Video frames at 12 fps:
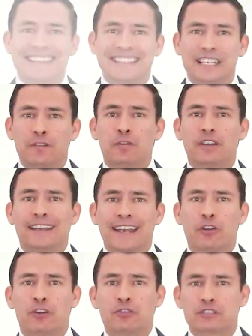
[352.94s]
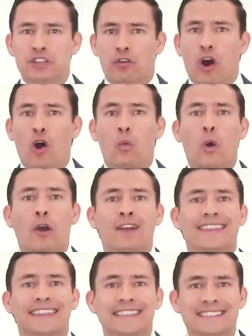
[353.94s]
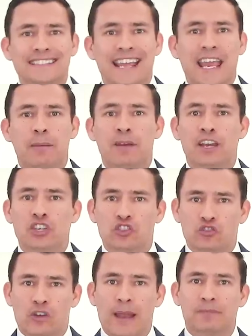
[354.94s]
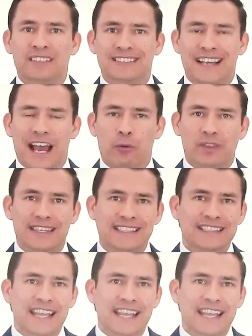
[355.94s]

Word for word: that the different characters, they're all wearing the same striped tie with the